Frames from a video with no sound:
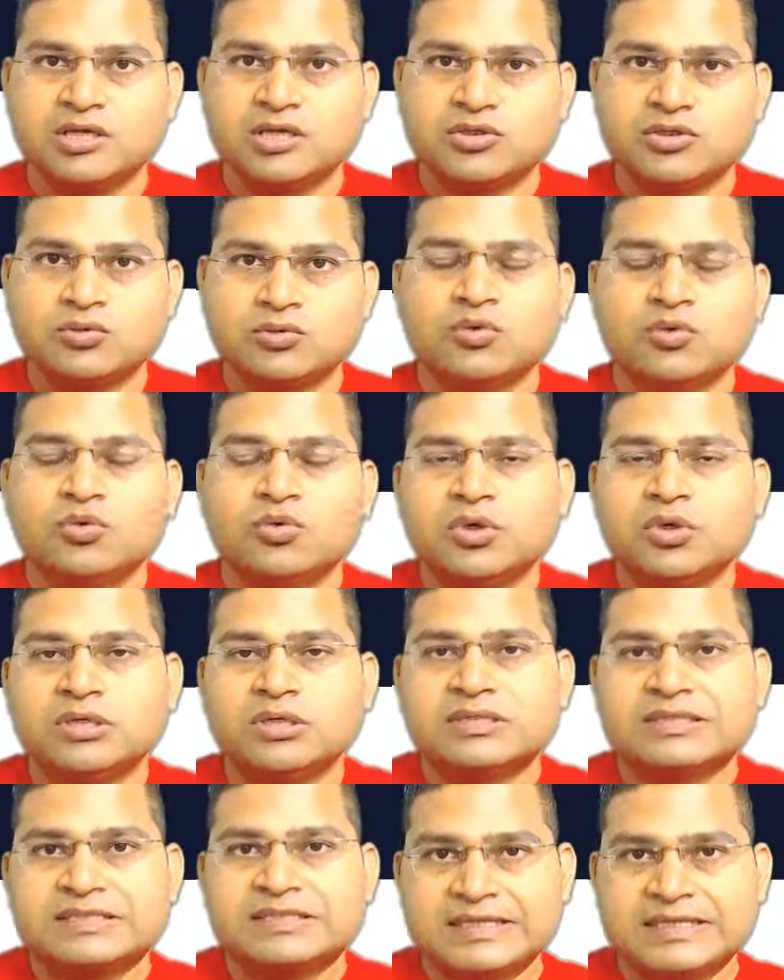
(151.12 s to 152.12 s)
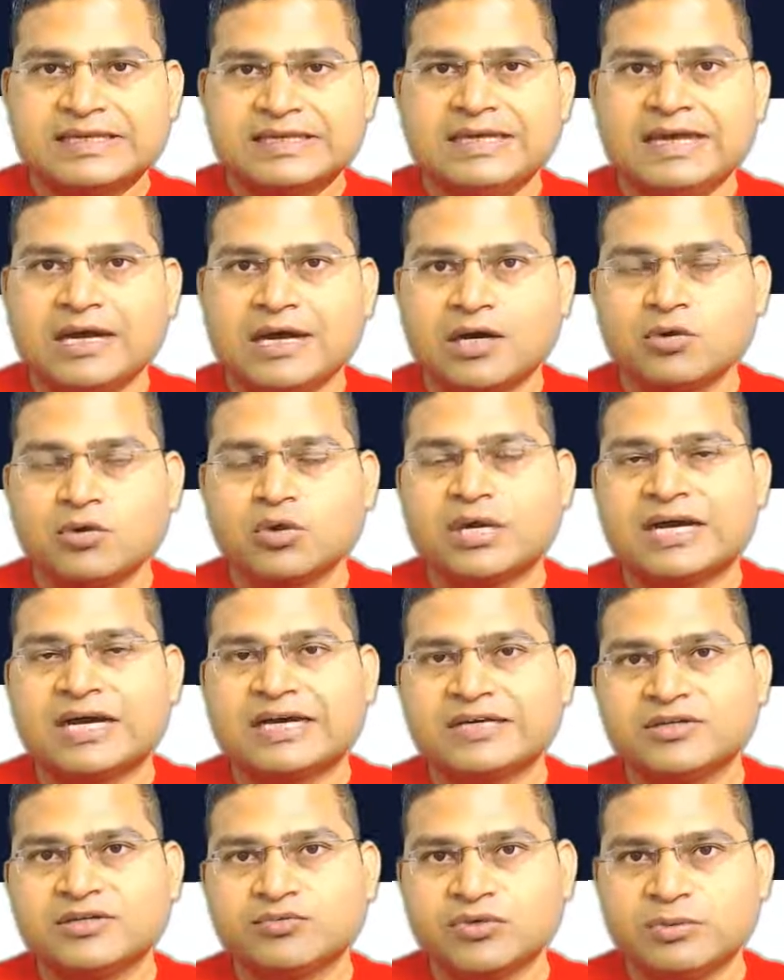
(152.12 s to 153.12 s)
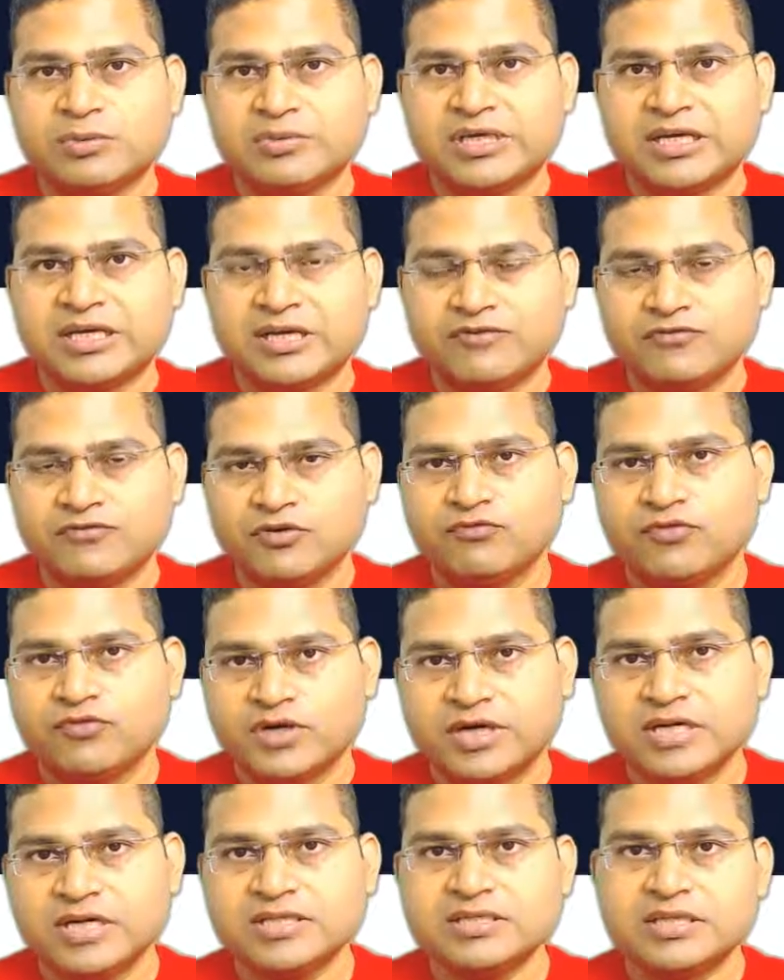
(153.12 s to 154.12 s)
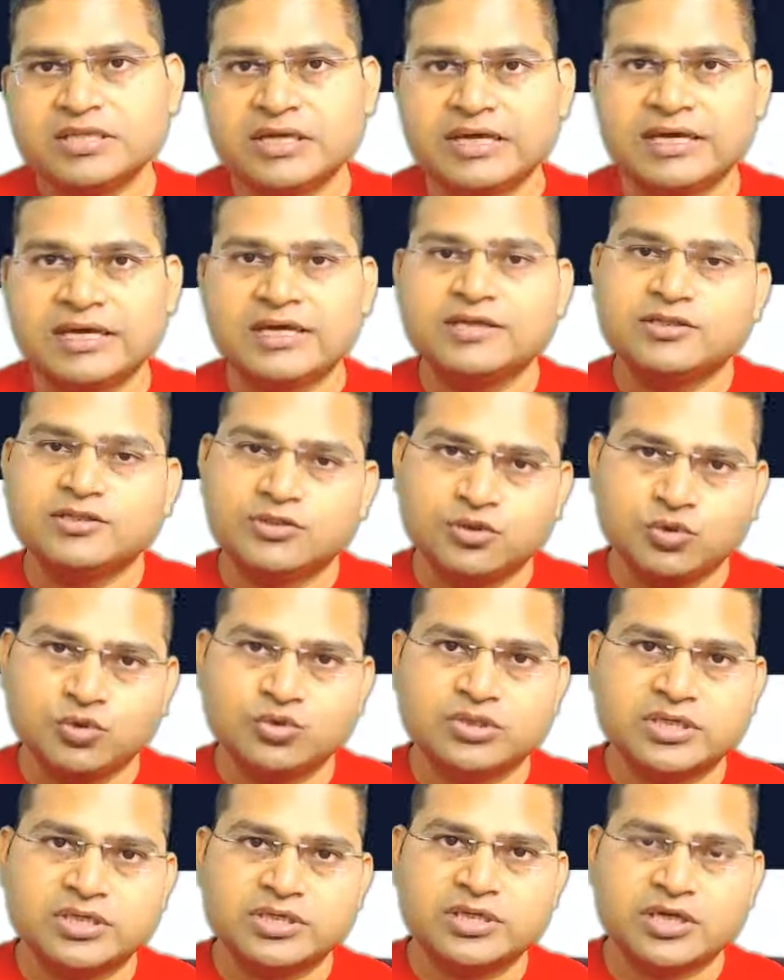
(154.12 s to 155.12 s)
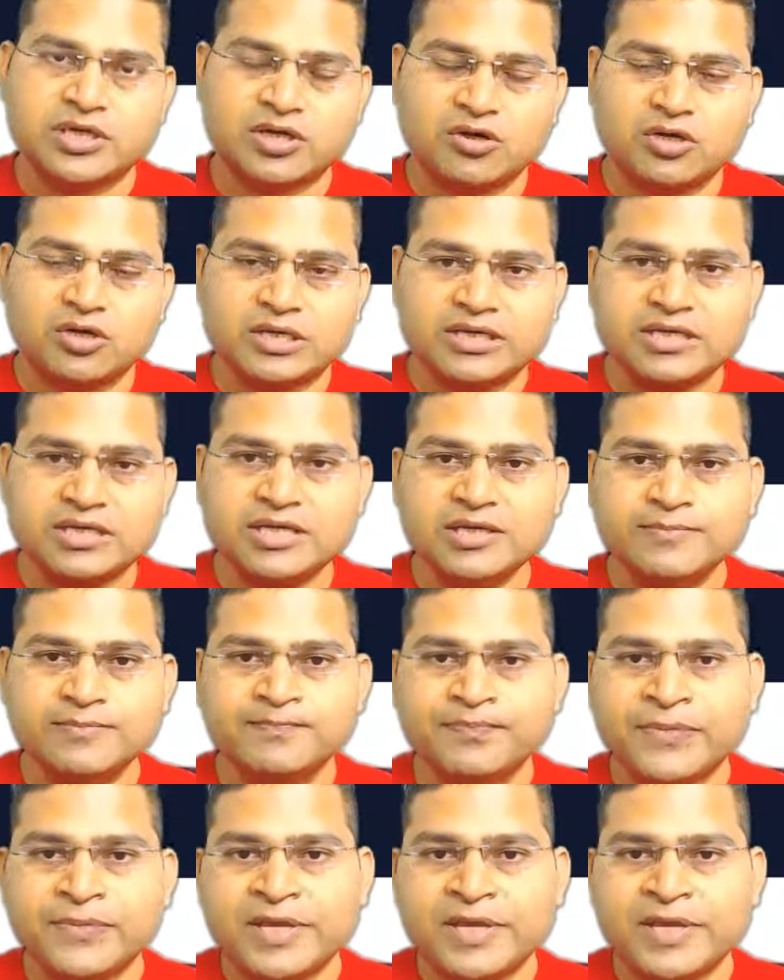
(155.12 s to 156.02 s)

to see how Kite will be helpful for us and use it accordingly.